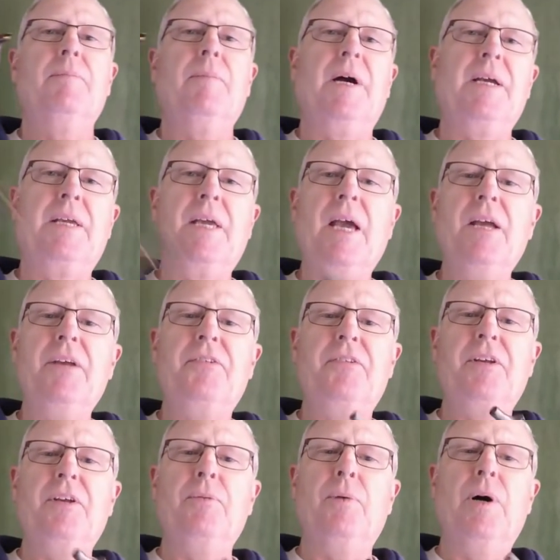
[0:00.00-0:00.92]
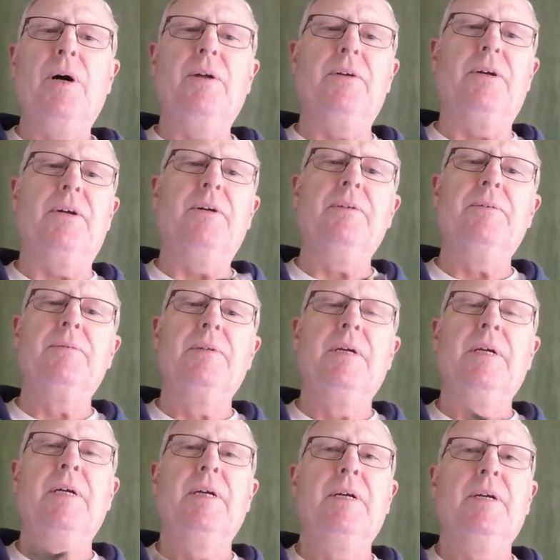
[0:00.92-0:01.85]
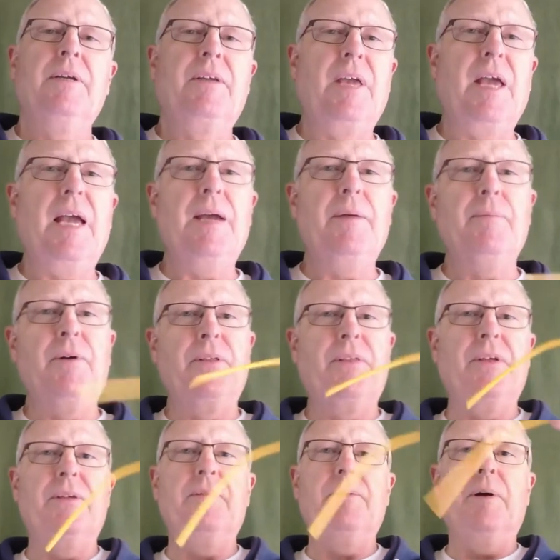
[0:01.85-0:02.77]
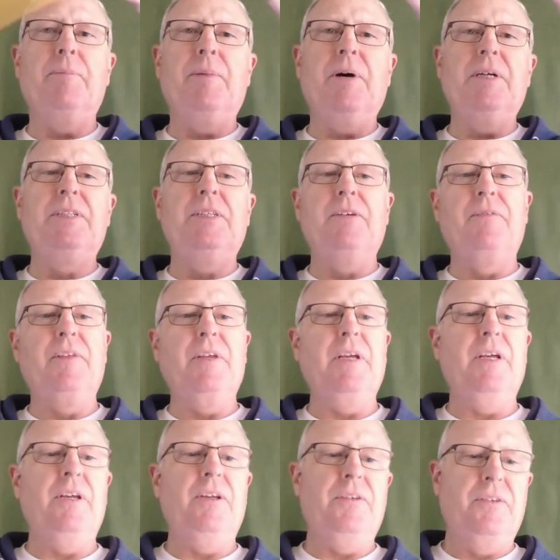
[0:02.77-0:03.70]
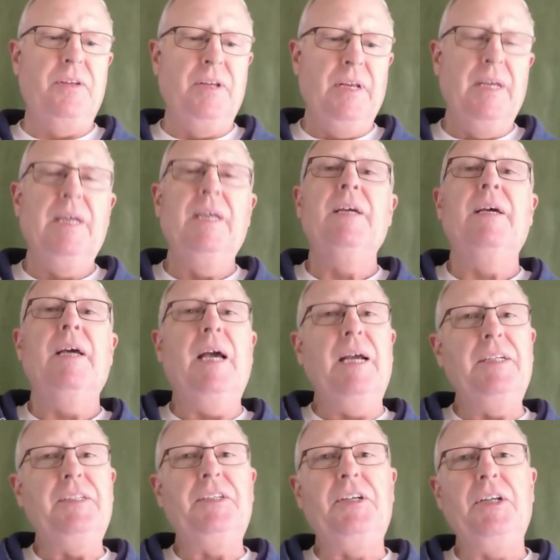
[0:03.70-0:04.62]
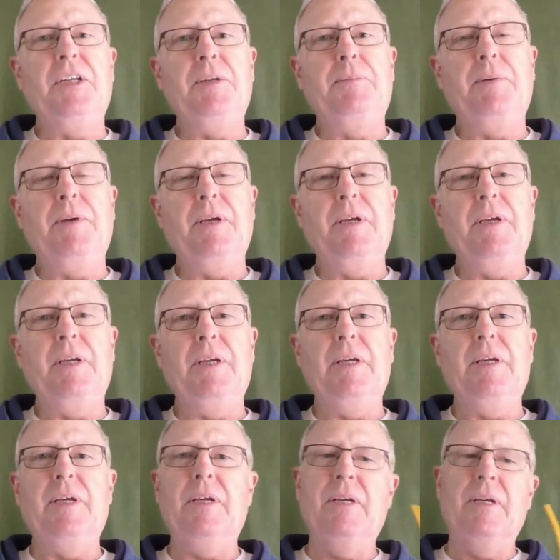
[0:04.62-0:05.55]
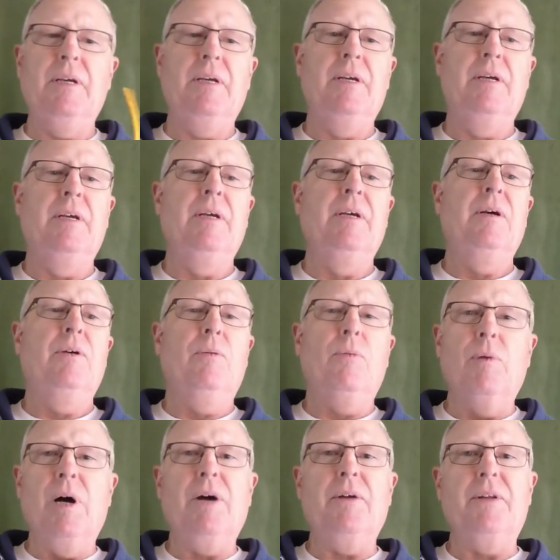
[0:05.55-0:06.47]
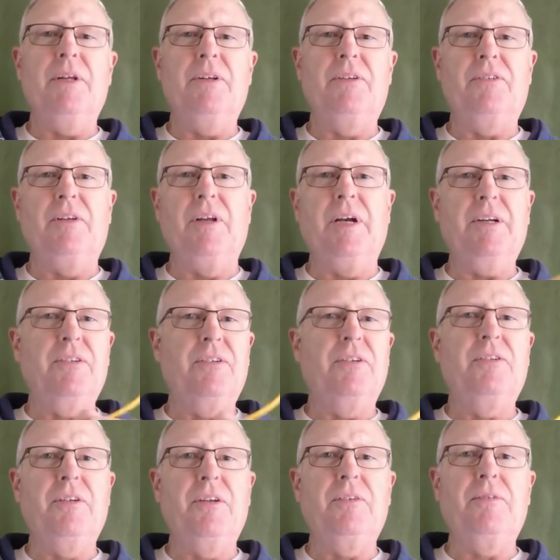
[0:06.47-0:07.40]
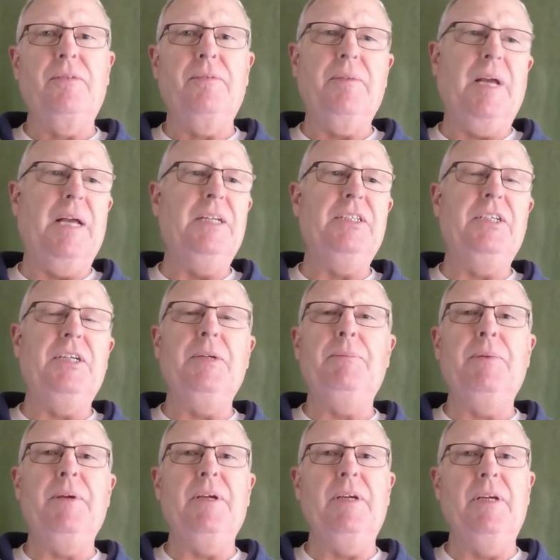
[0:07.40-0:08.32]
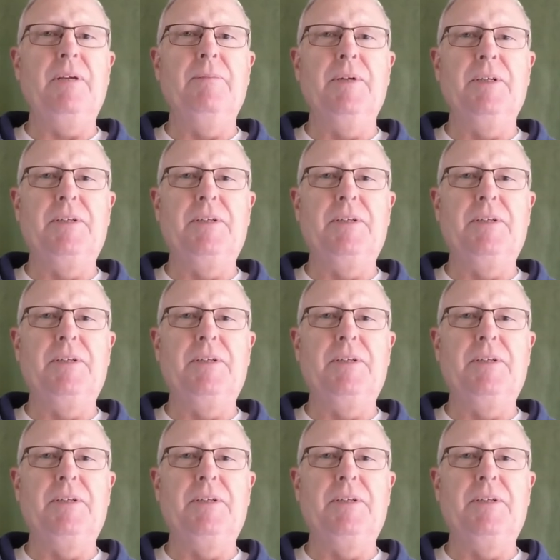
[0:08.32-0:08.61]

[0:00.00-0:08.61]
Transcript: My KC welder came with a bunch of these HDPE welding sticks. This is HDPE